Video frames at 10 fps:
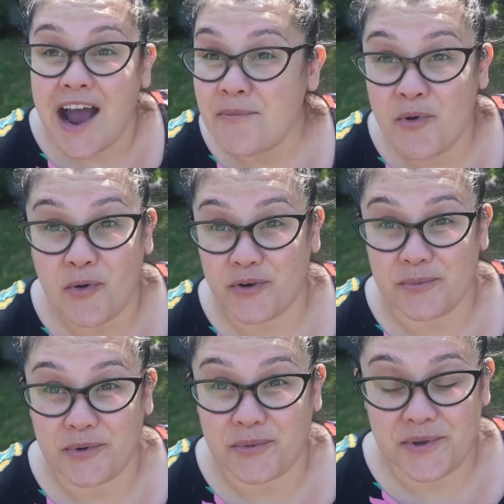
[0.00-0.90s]
I'm
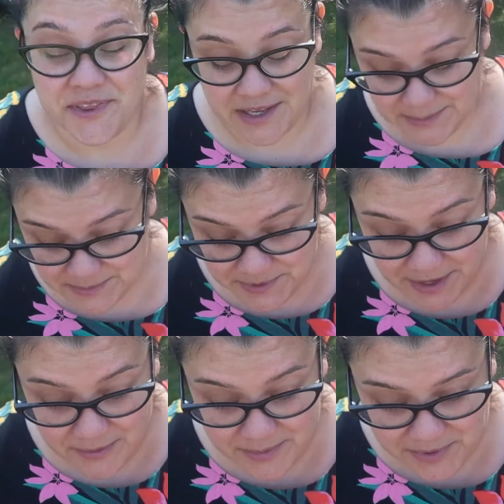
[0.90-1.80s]
horrible with names,
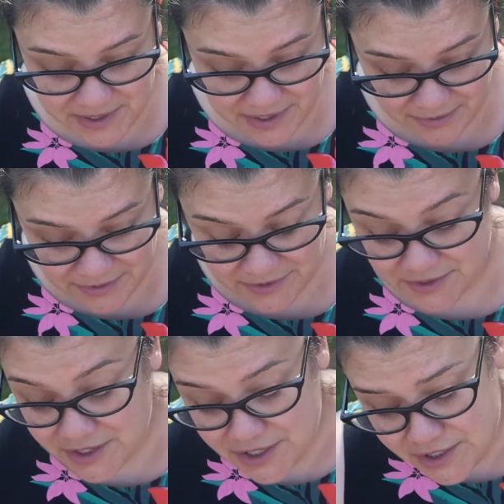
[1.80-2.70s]
but our main
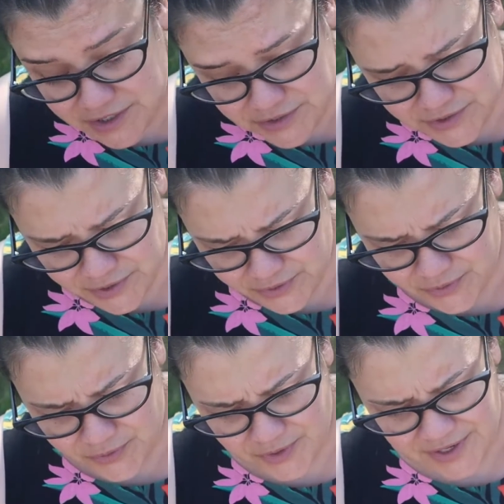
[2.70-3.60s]
character.
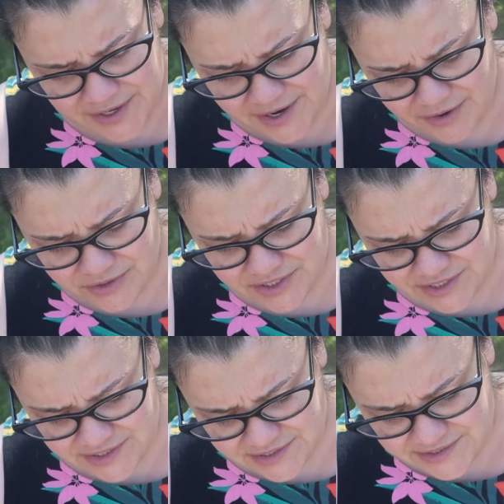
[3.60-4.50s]
So, and now
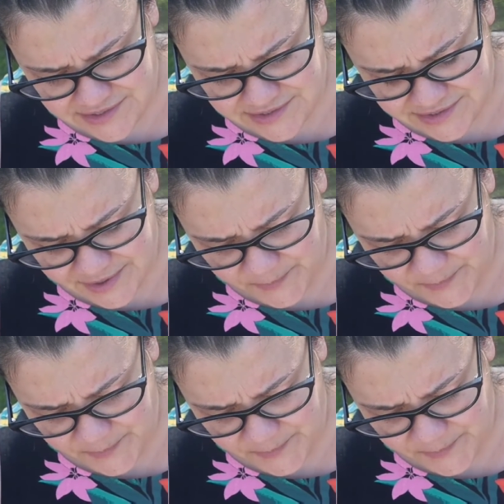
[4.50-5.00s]
she's